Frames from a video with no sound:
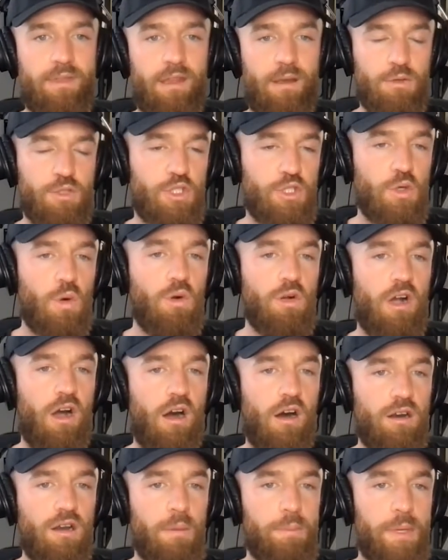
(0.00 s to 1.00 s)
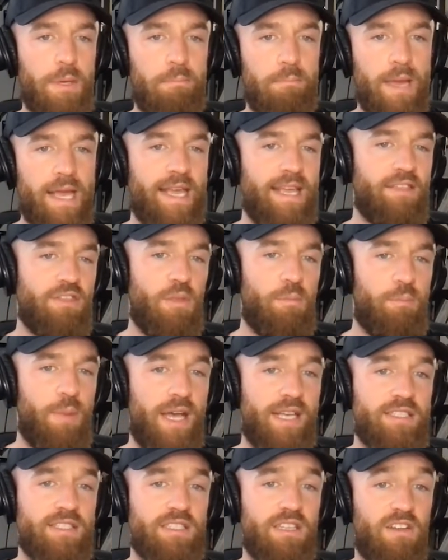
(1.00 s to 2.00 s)
I was so caught up in making the
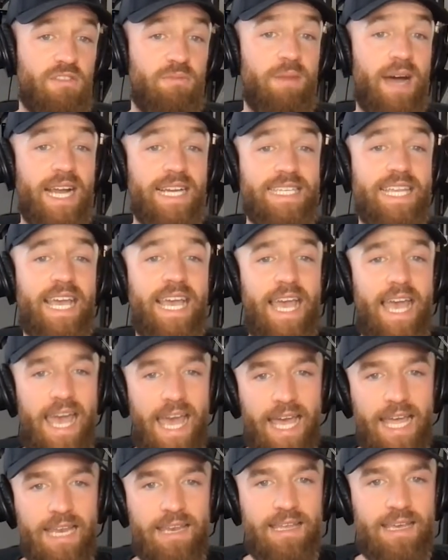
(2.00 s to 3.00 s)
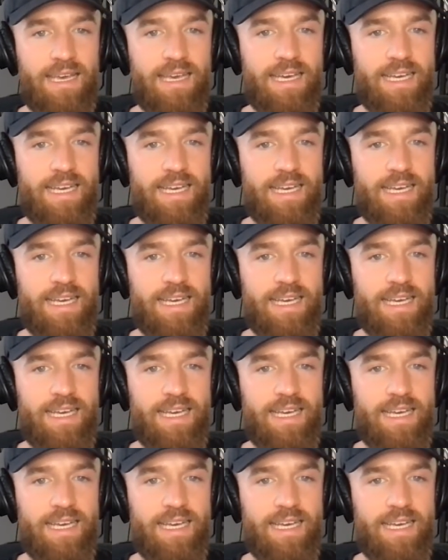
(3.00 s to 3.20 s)
best of my day ahead